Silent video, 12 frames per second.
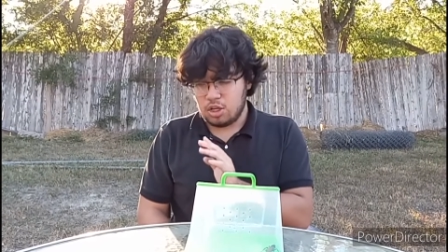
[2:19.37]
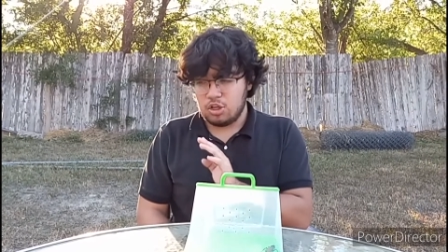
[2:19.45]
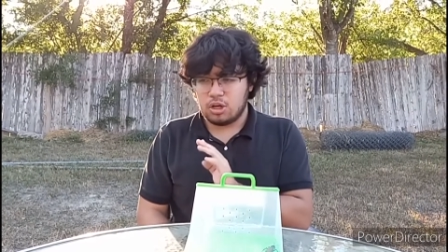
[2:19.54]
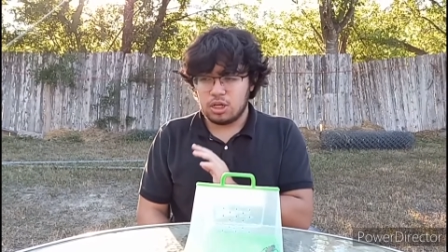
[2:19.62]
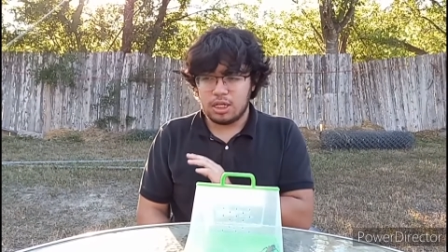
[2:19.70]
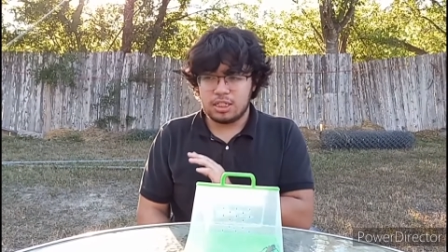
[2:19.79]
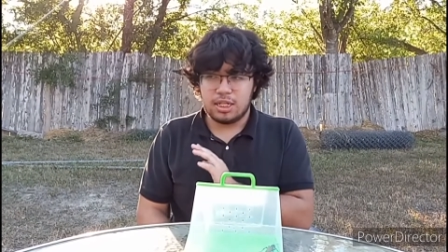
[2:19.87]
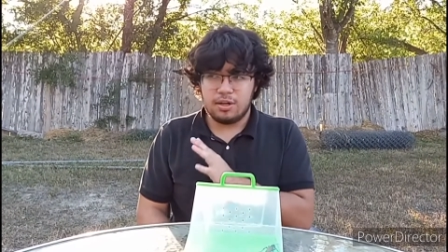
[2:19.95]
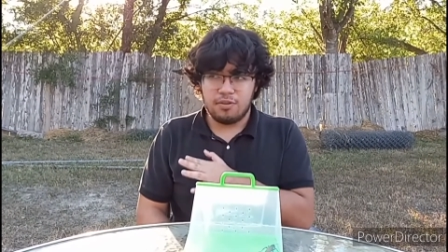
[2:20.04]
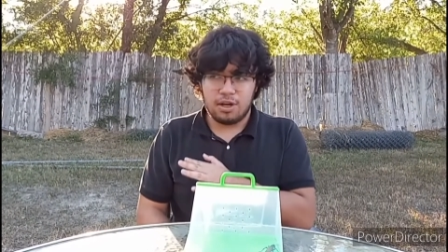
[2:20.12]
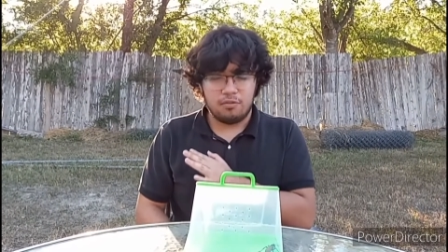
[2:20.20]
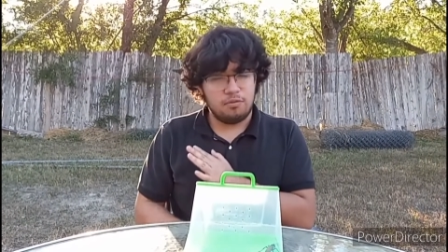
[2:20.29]
You can
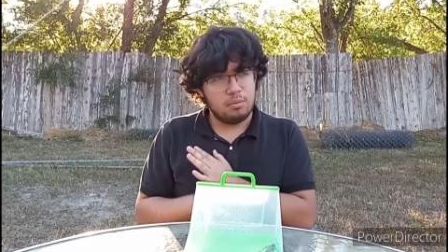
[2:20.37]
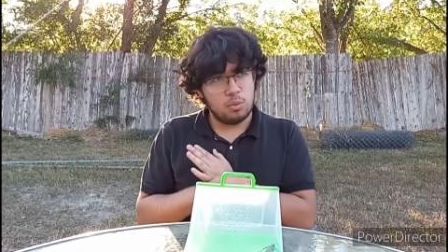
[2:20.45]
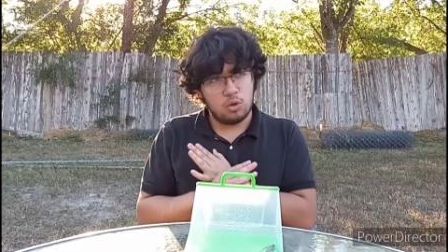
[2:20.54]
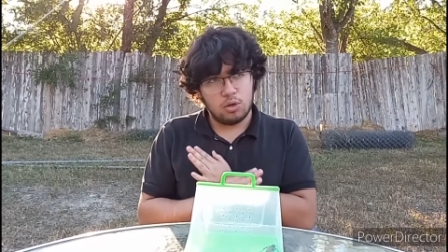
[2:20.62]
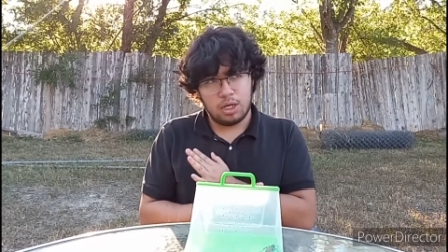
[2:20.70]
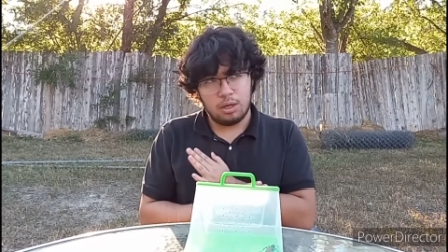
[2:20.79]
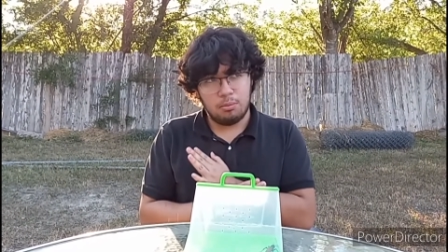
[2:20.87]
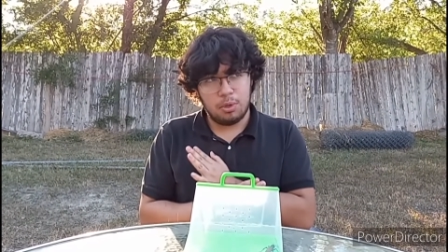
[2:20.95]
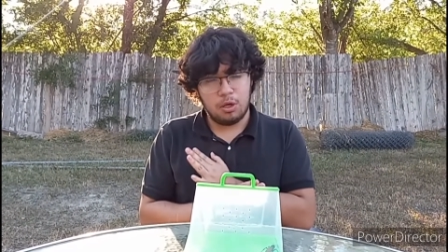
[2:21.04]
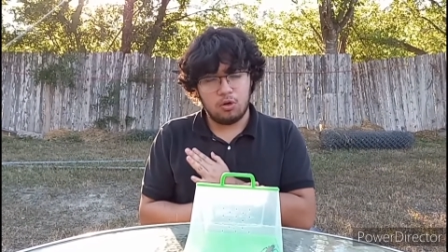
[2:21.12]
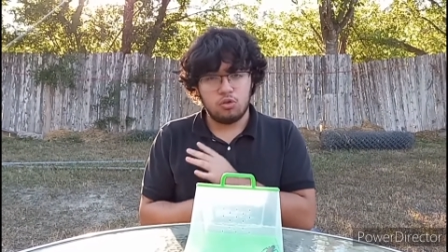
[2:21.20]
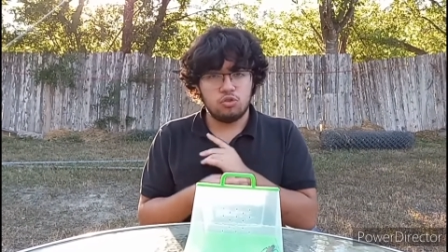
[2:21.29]
identify a female and a
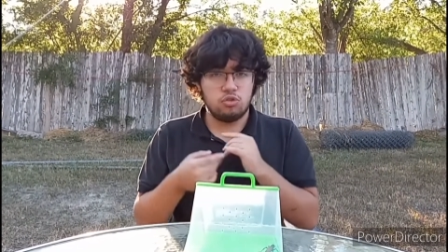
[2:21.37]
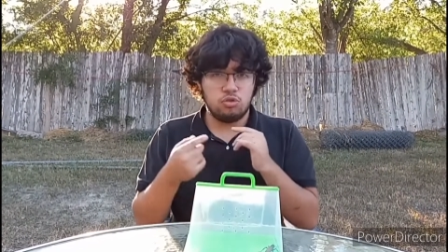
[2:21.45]
male